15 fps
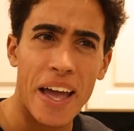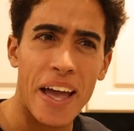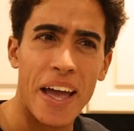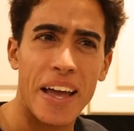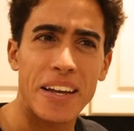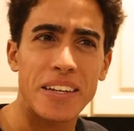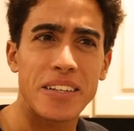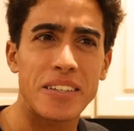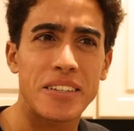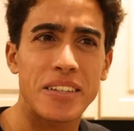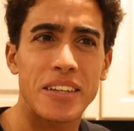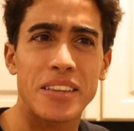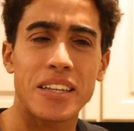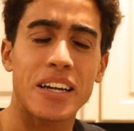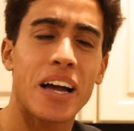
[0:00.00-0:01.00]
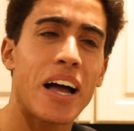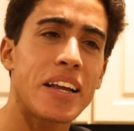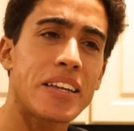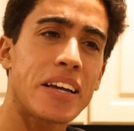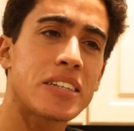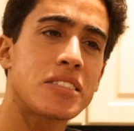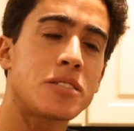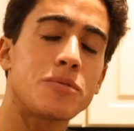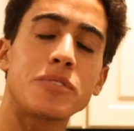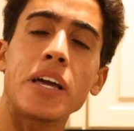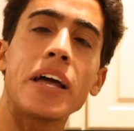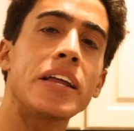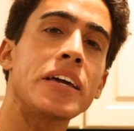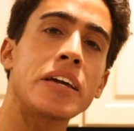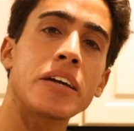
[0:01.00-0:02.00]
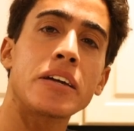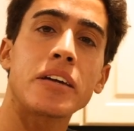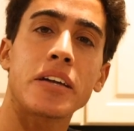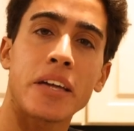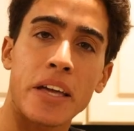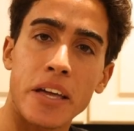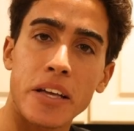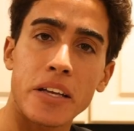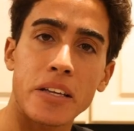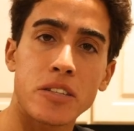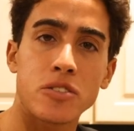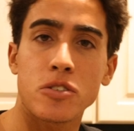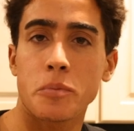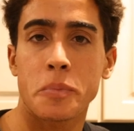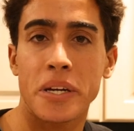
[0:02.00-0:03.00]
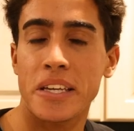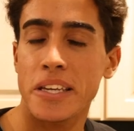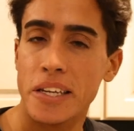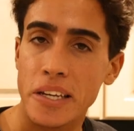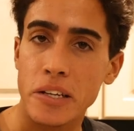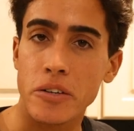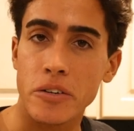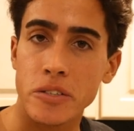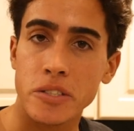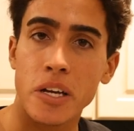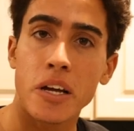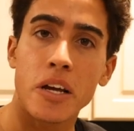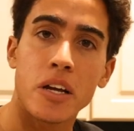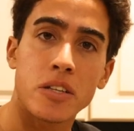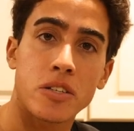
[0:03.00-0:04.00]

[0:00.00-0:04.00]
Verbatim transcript: And in the context of getting kids or picky eaters